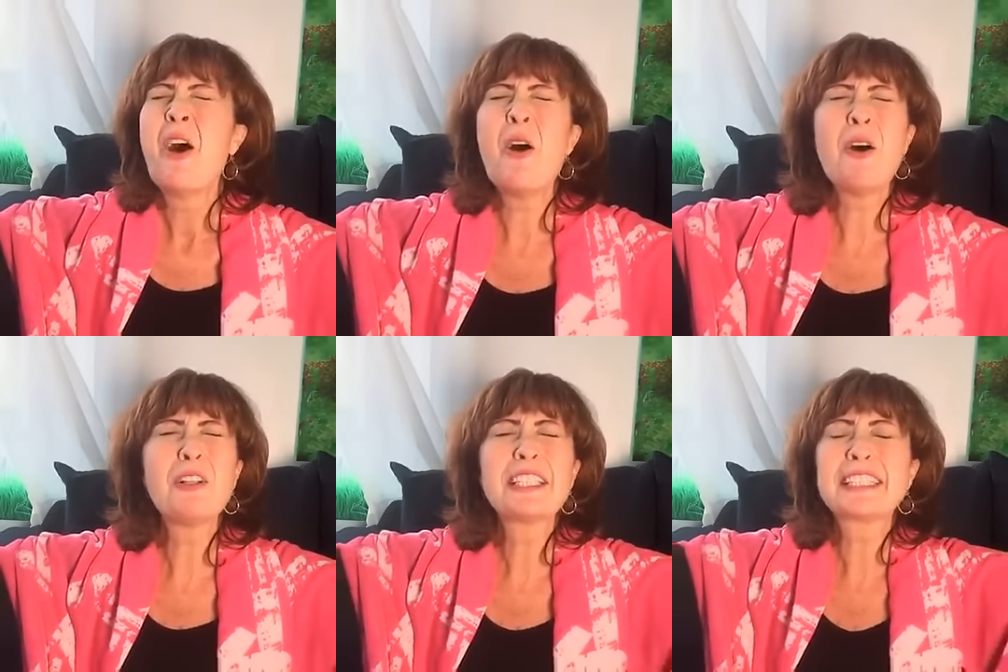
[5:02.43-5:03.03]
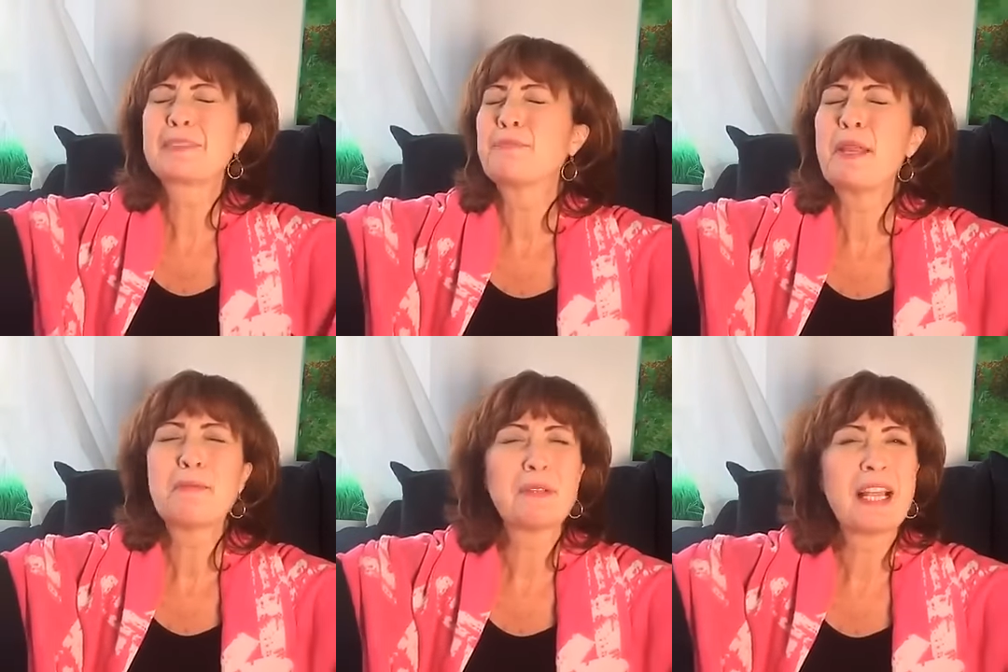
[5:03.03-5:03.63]
all these
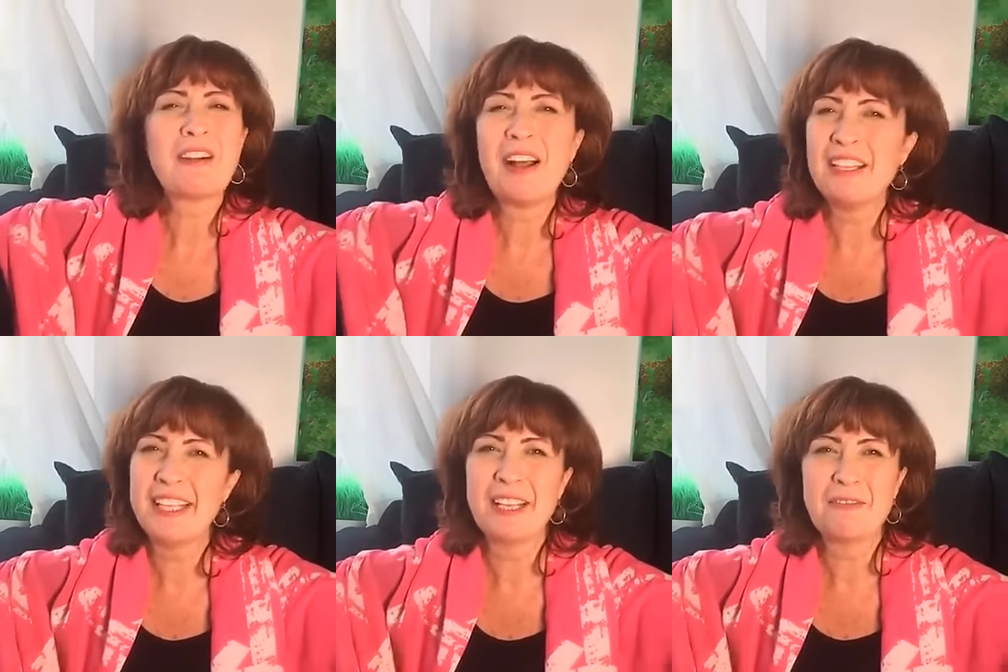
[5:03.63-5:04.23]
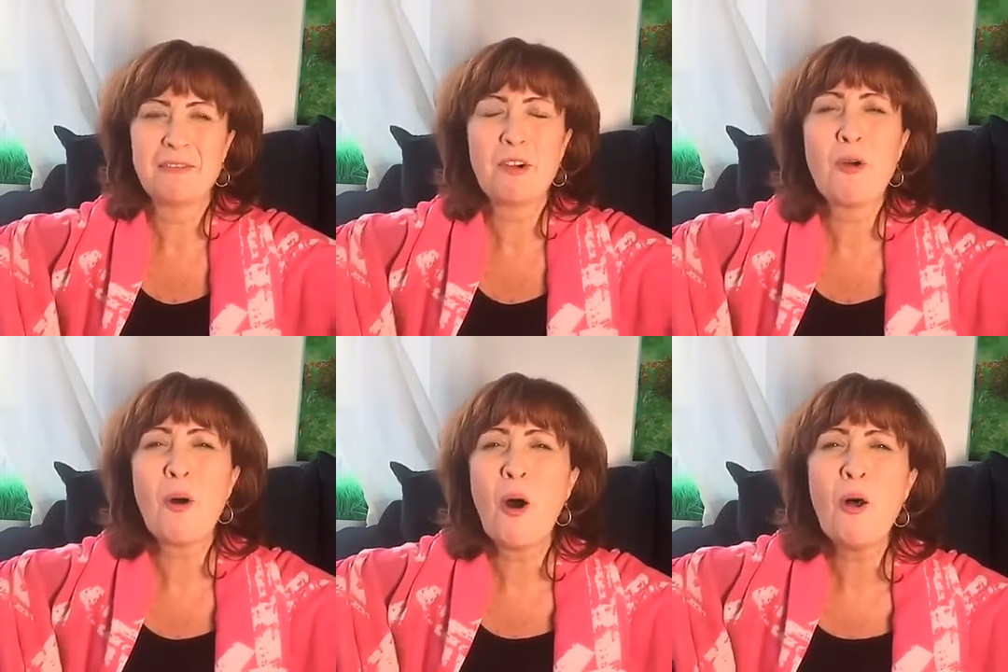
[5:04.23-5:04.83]
people around him
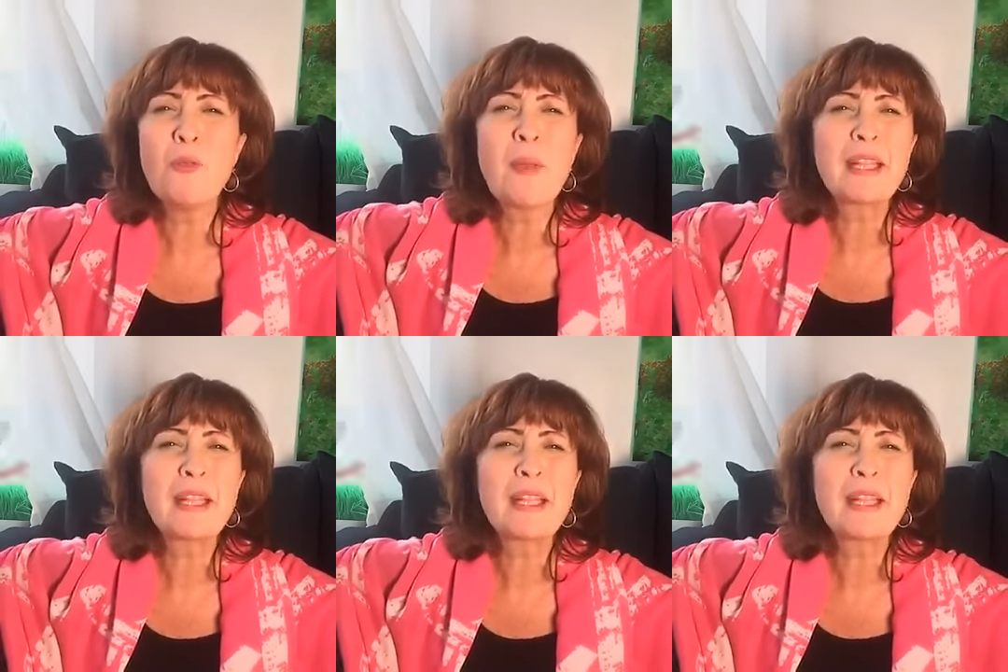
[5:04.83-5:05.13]
from all